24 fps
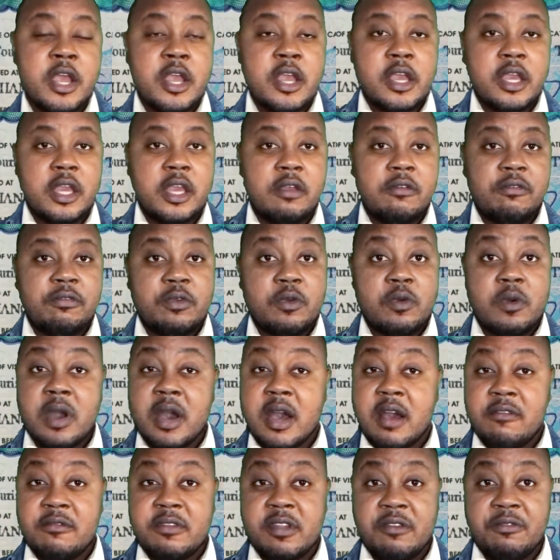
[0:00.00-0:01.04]
If you
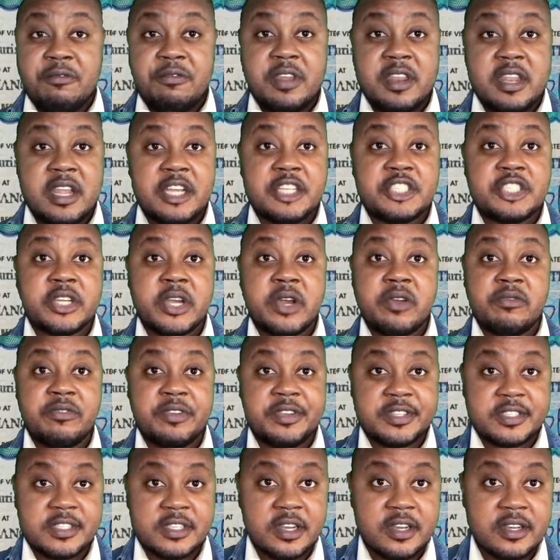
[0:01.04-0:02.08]
have the financial
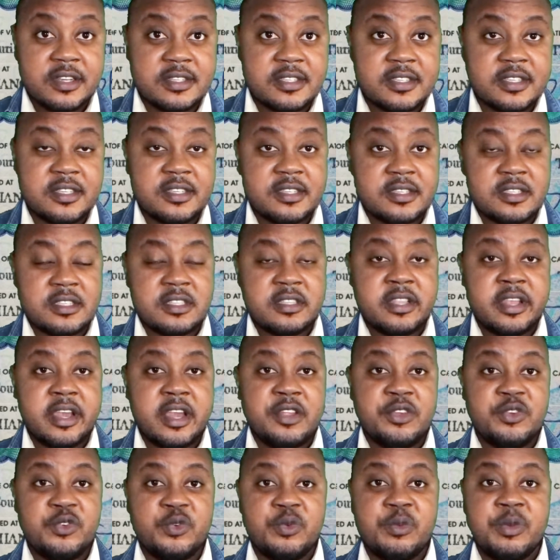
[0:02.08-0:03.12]
resources, then
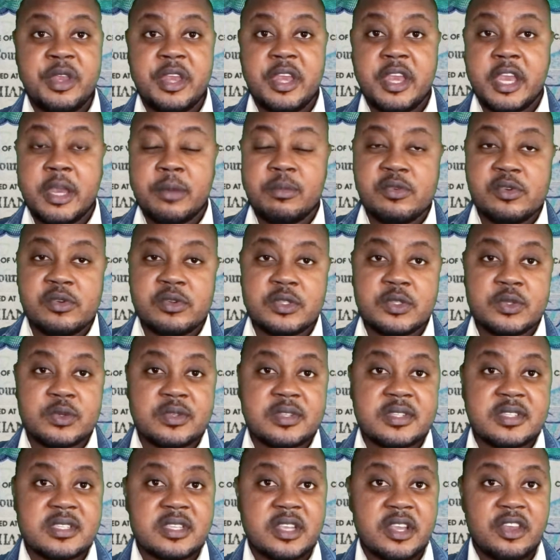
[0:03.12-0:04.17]
you'll be able to
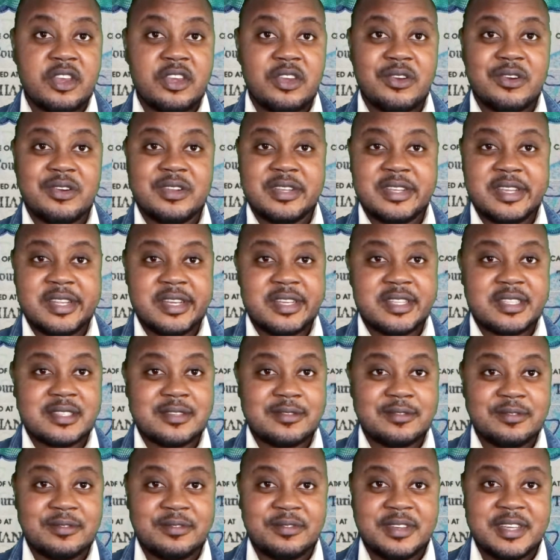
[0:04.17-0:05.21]
secure this
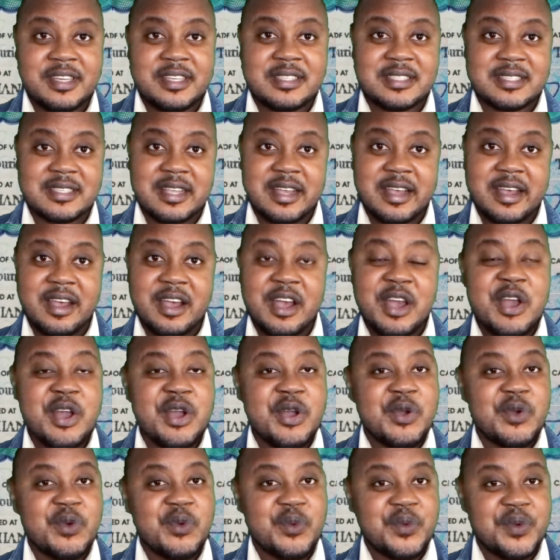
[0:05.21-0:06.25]
visa,
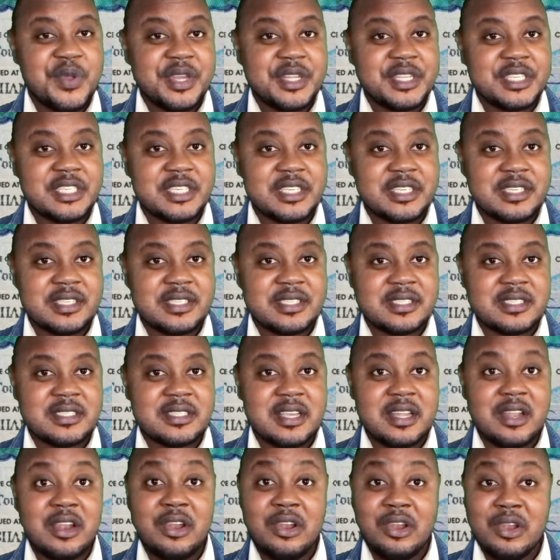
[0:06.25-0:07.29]
which is
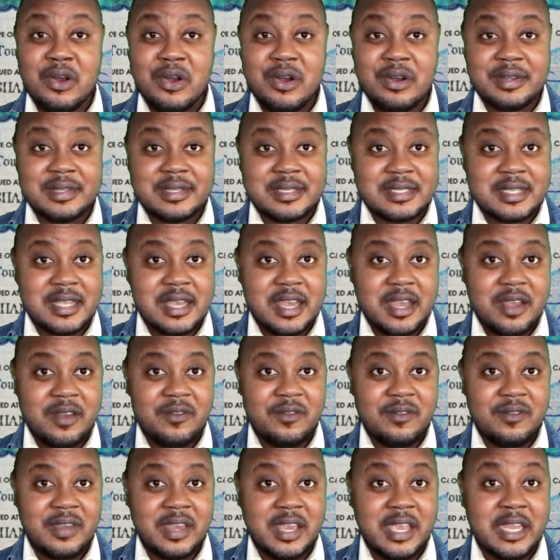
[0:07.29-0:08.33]
long
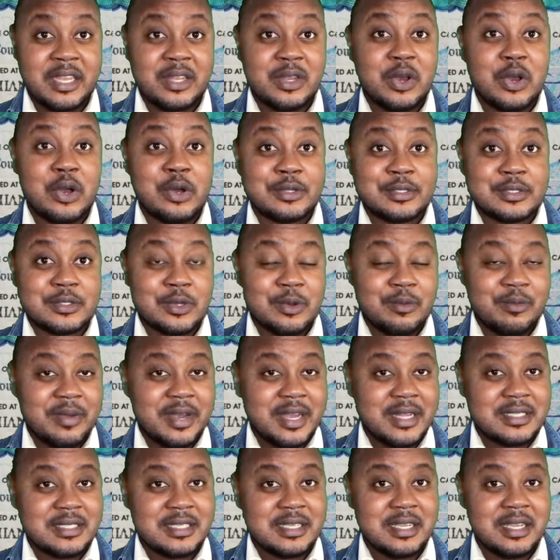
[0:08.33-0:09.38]
term. It
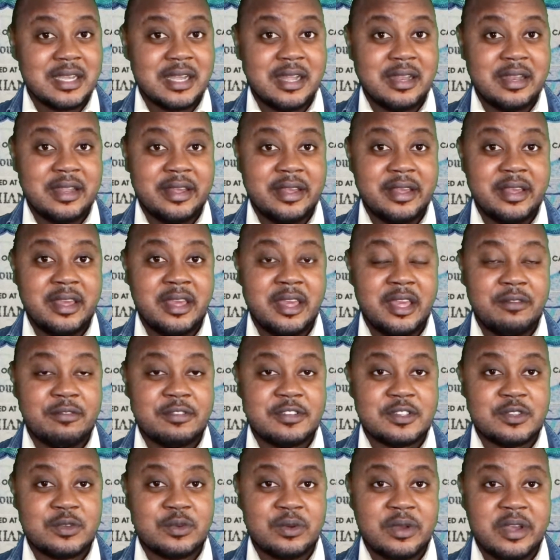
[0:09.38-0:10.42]
automatically
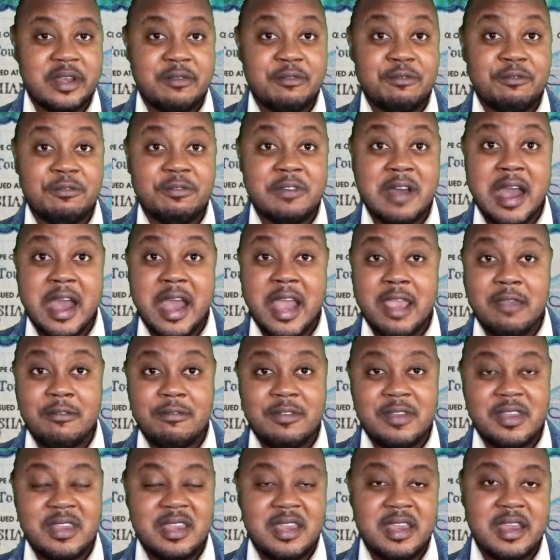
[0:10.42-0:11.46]
gives you a 5
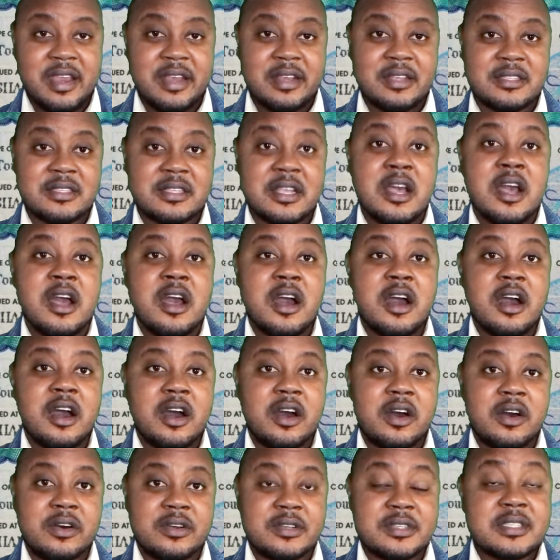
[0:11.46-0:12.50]
years
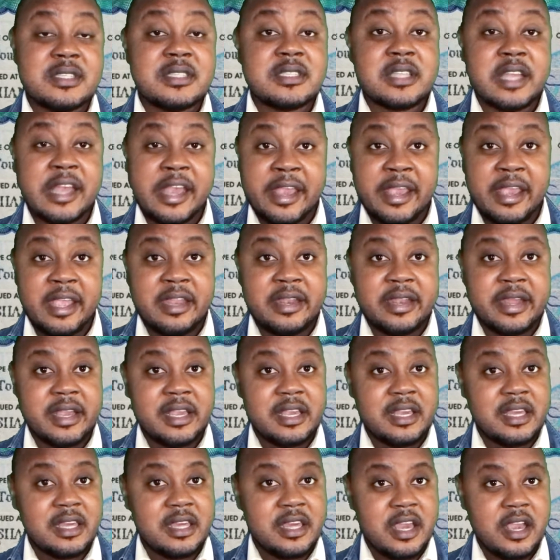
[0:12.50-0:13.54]
or stay in the
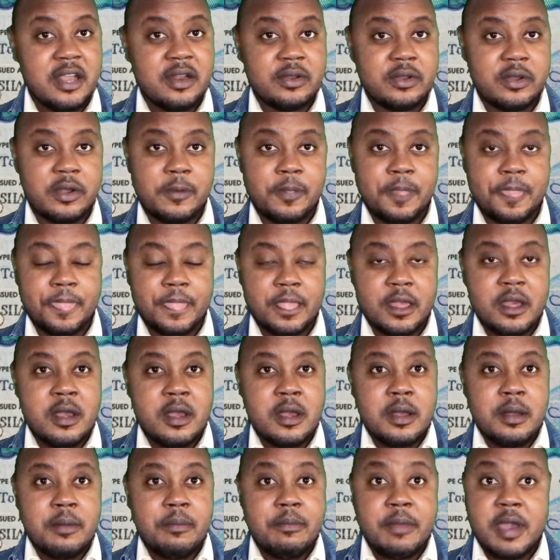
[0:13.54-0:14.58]
kingdom.
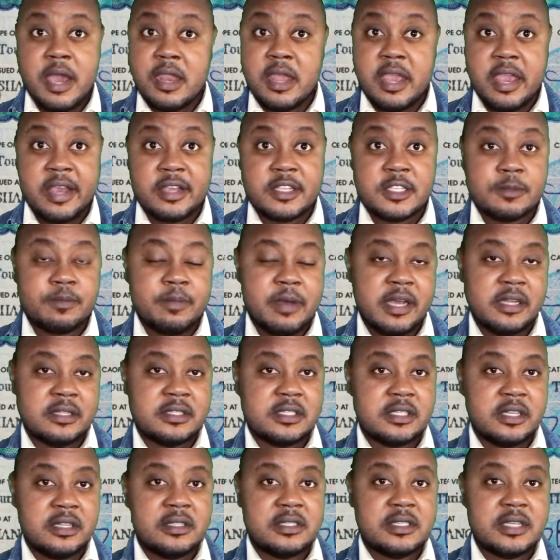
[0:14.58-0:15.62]
Many
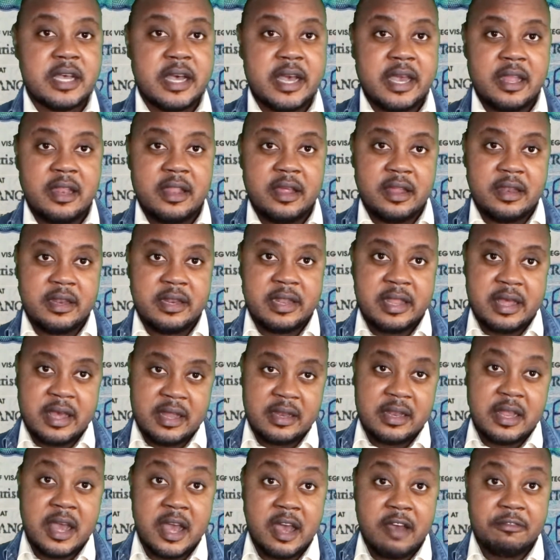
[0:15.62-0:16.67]
expats in Thailand
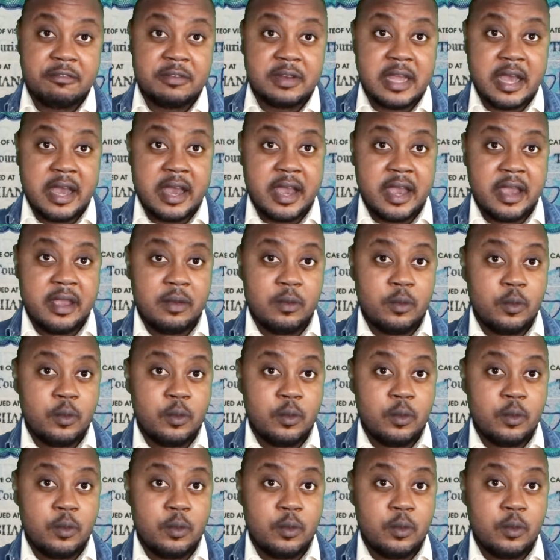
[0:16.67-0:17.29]
that have Thai